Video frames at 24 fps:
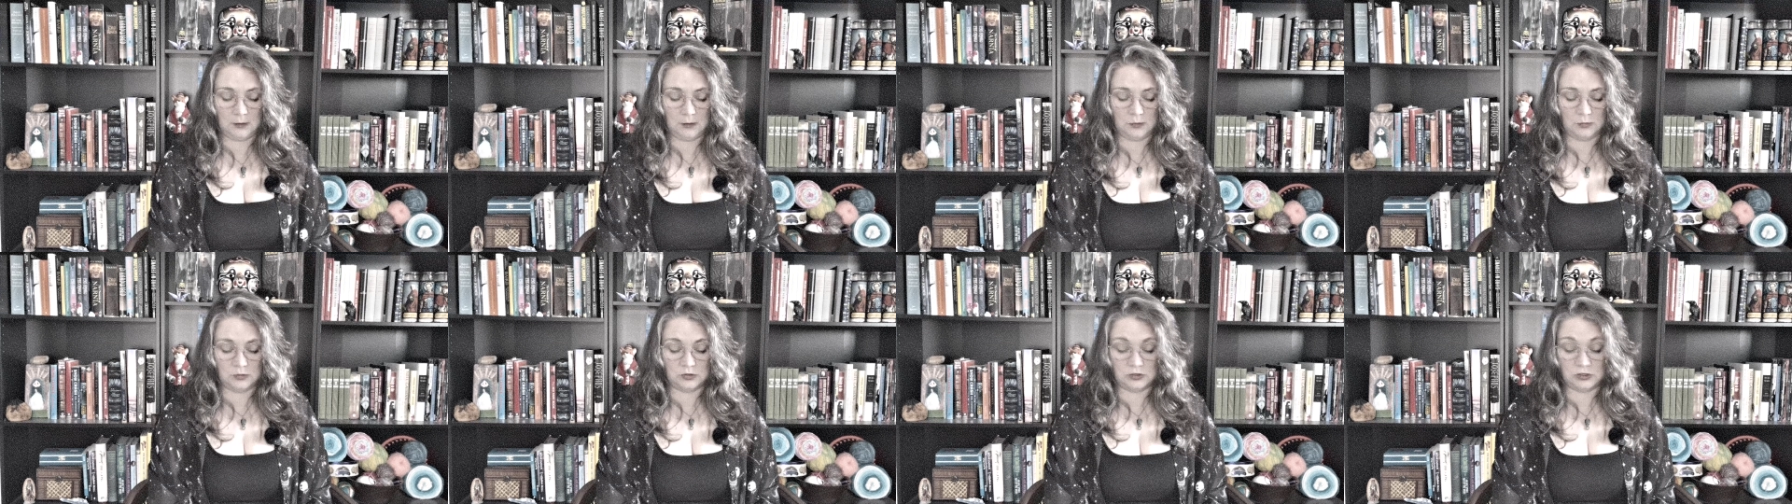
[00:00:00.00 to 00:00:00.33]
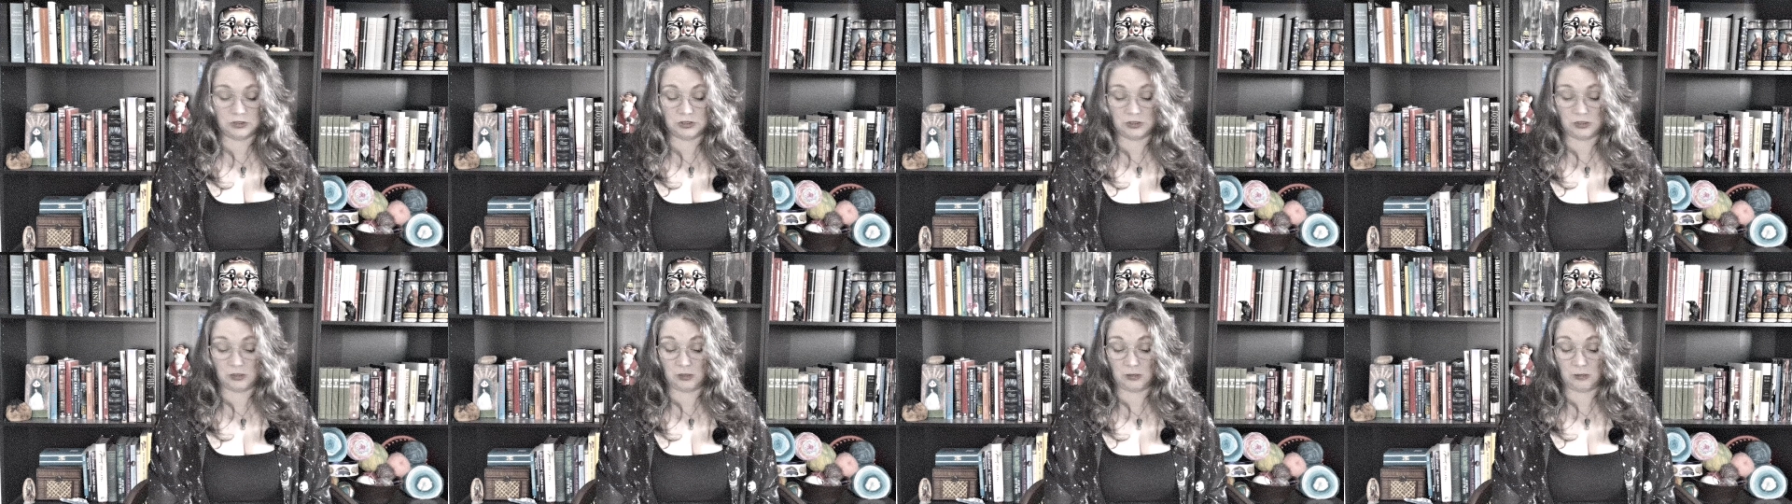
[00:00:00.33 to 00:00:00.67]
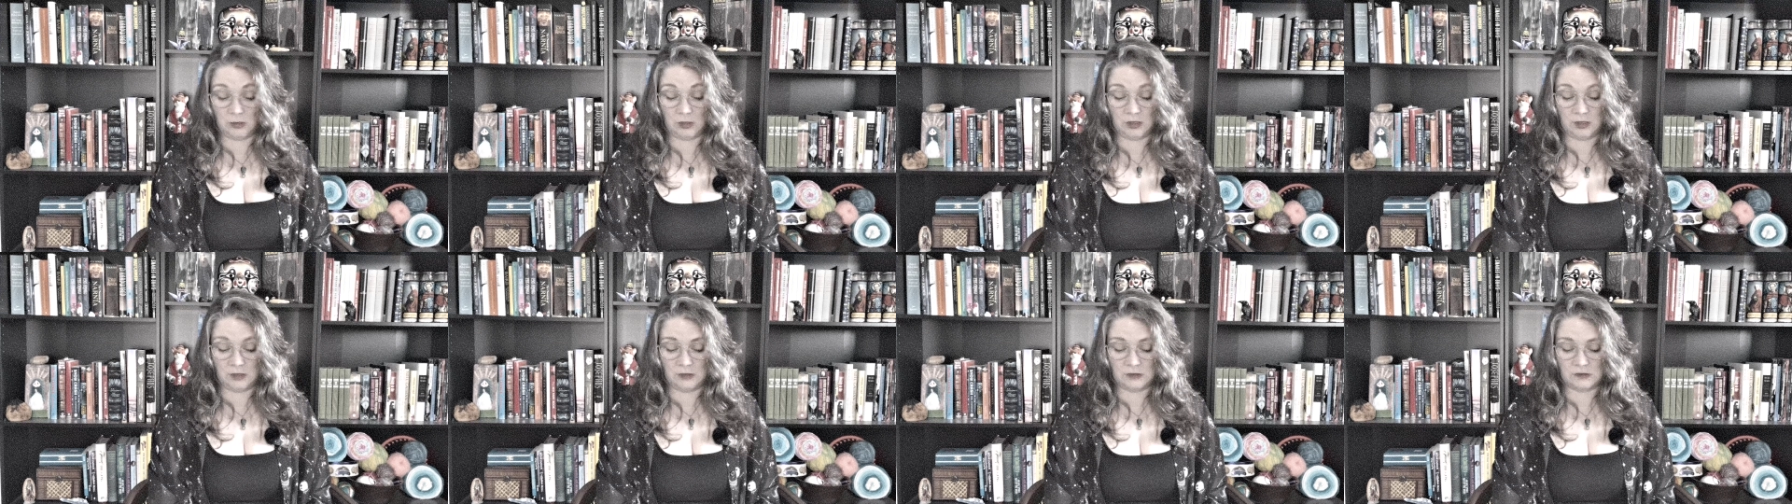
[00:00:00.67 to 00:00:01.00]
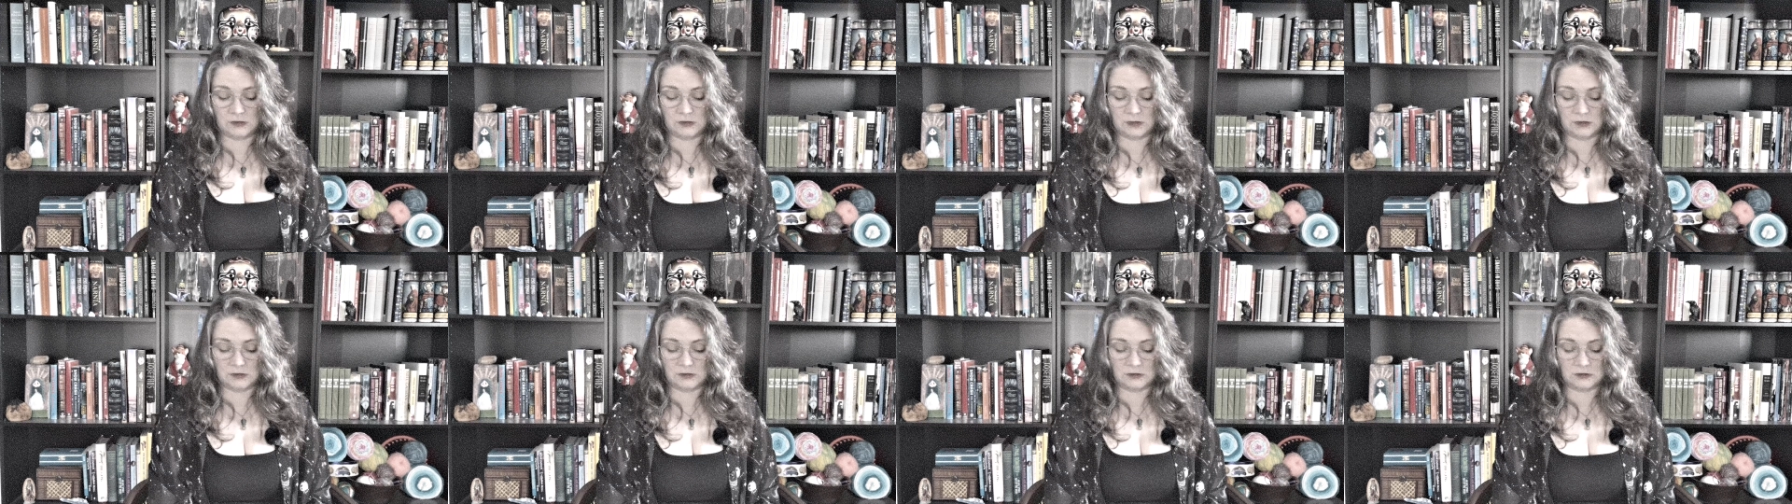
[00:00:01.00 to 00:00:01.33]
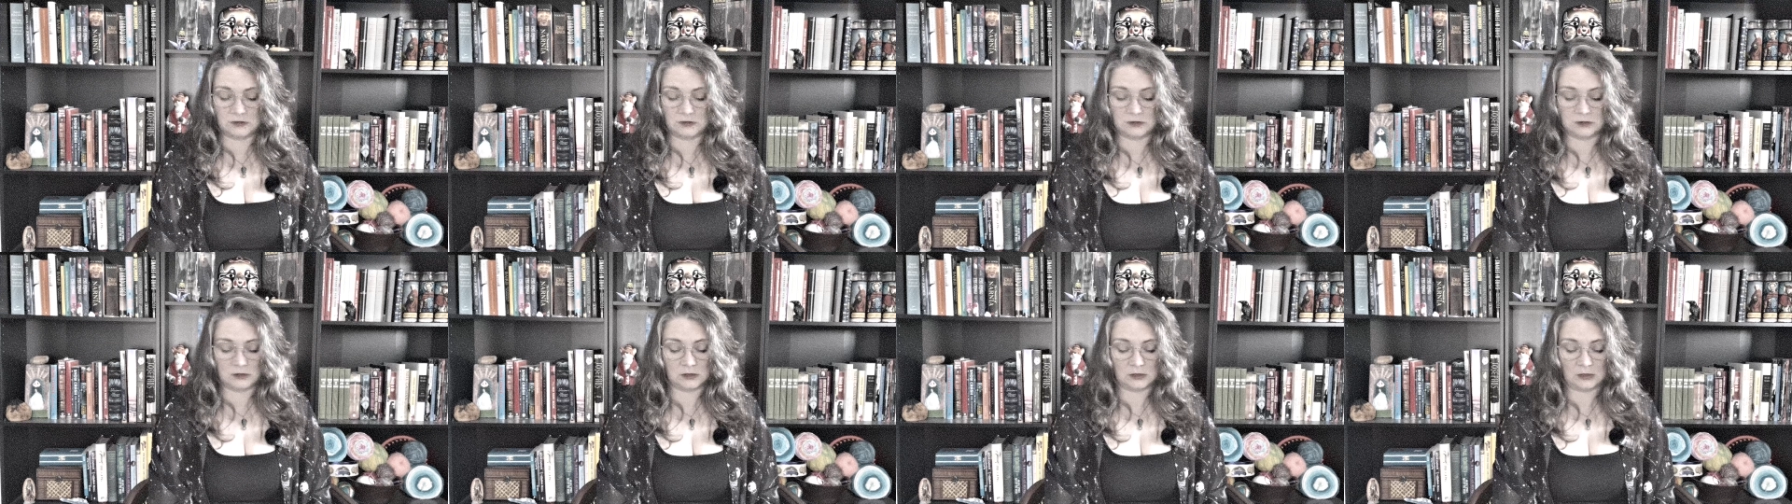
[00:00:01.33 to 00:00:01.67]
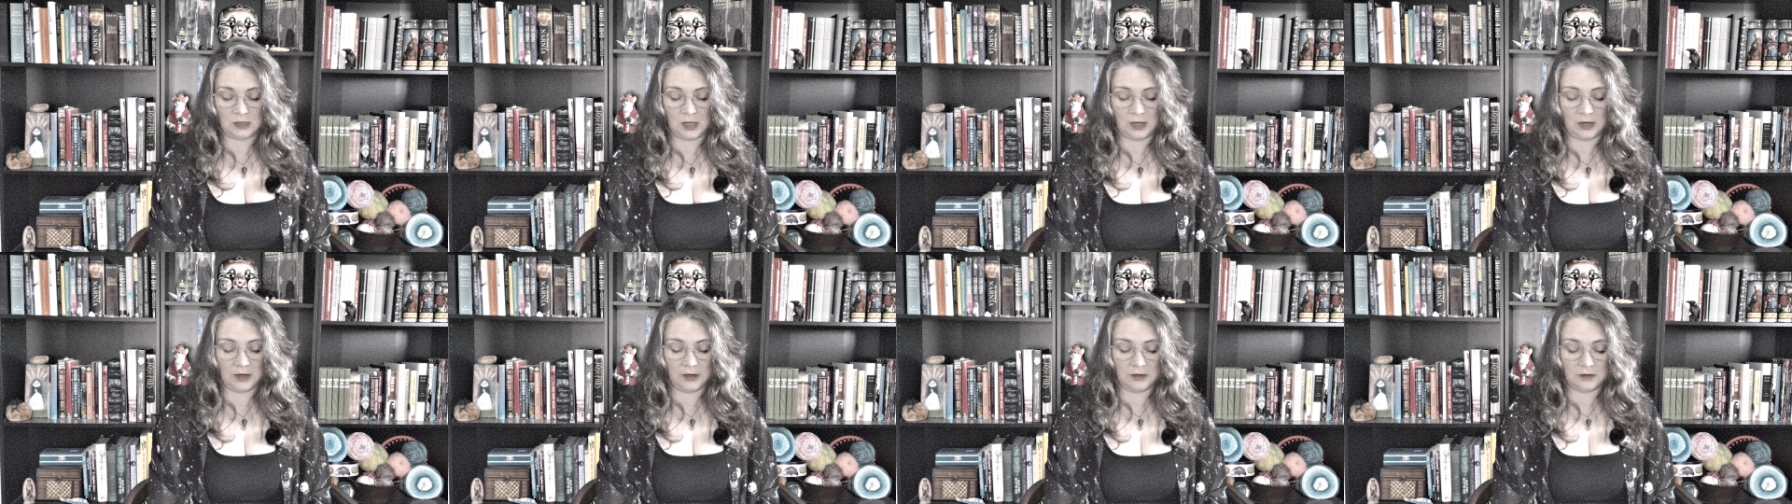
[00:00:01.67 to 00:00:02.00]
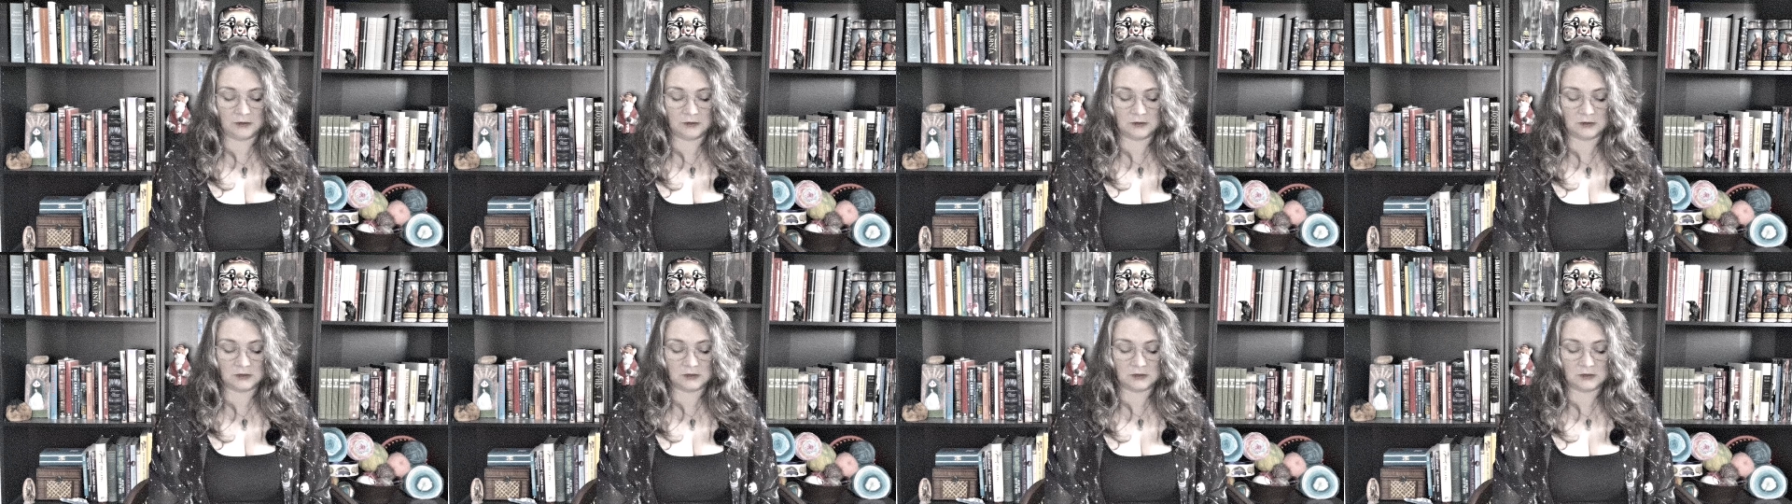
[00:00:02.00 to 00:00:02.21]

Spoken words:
which Jeremiah says is the light